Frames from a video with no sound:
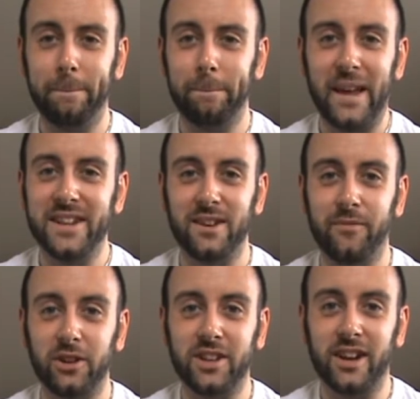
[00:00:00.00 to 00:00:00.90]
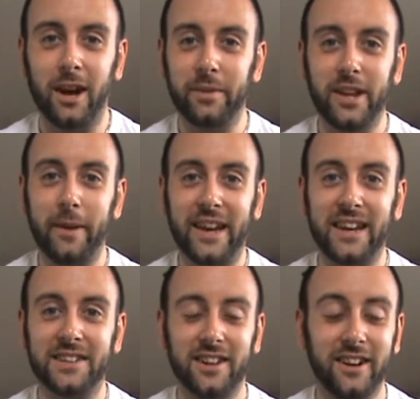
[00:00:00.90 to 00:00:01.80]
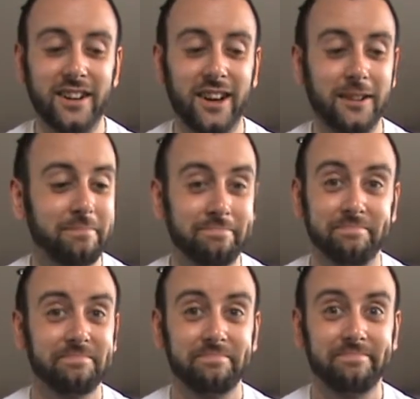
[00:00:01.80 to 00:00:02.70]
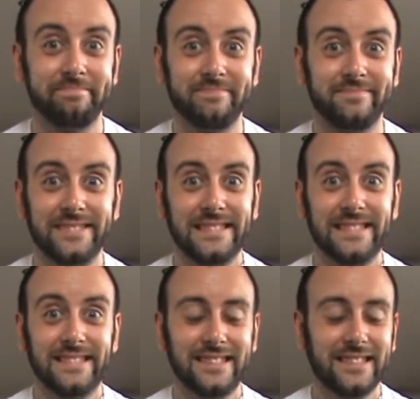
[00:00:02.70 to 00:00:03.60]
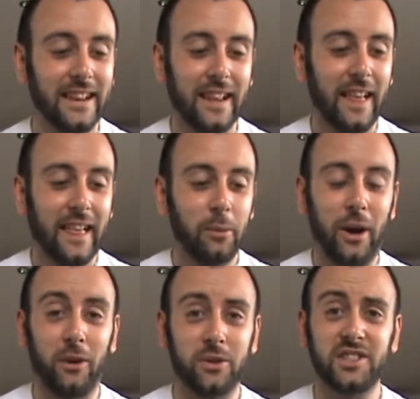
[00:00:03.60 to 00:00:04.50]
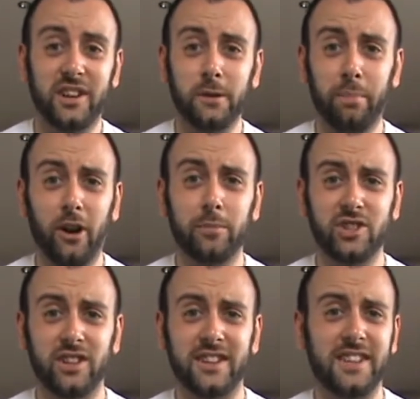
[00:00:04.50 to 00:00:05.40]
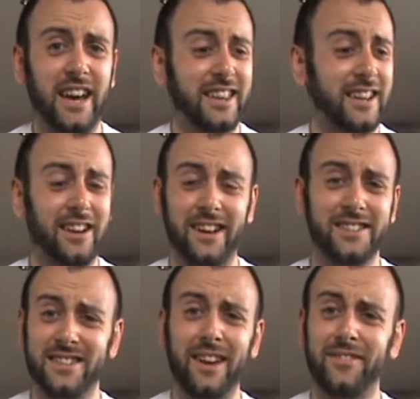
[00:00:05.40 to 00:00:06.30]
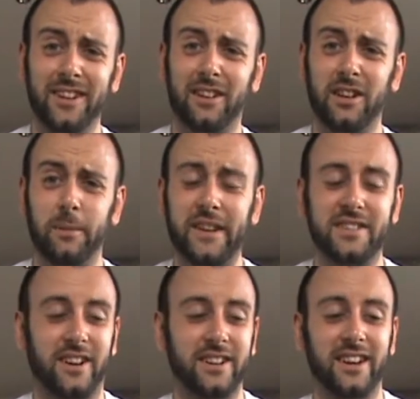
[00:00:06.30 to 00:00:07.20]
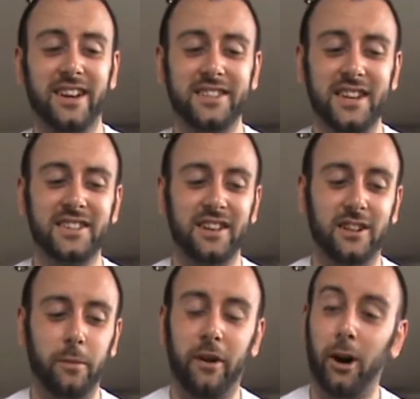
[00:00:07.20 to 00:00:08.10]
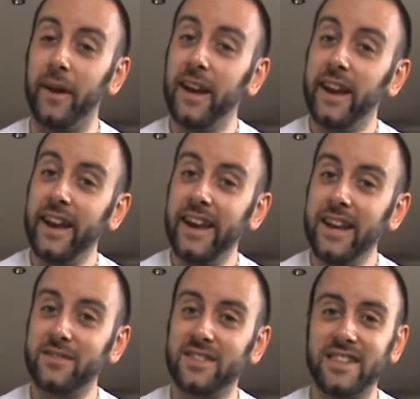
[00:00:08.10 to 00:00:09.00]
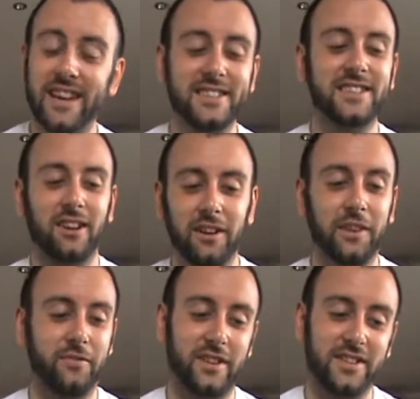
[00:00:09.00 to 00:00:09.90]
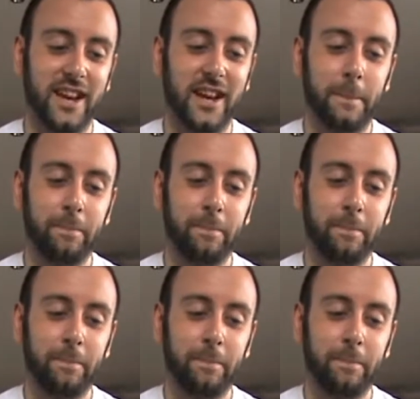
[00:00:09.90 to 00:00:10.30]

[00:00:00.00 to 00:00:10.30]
it's a vodka company making cider. Arrgh! Well, cider pop, should I say. Then it's definitely not going to be cider. It's a cider pop. It even says on the front here,